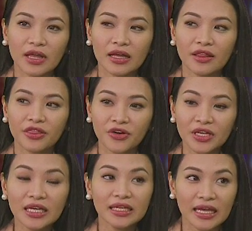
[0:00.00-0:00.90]
A
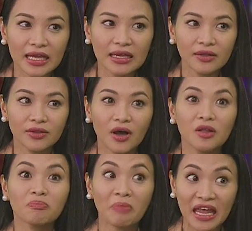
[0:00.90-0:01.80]
30-day
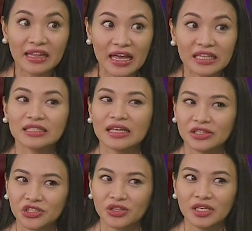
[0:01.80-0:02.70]
non-paid
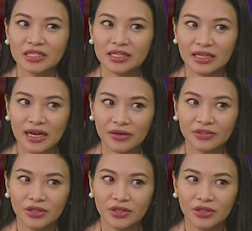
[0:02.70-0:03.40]
extension is allowed.